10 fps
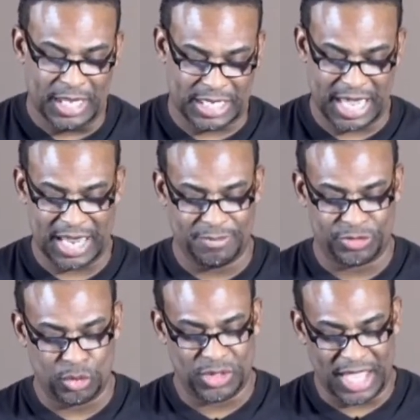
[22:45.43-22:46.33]
came
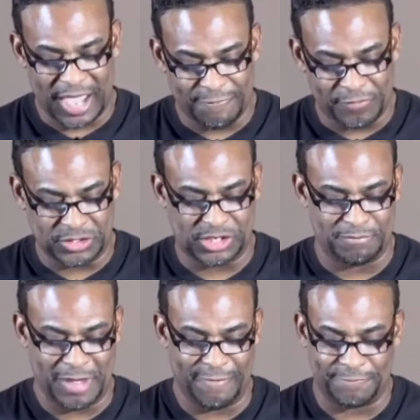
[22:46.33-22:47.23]
through the efforts of
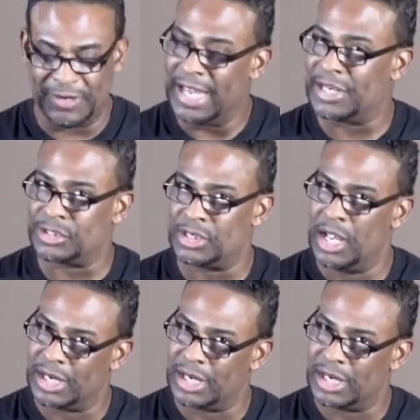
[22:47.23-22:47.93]
my flesh,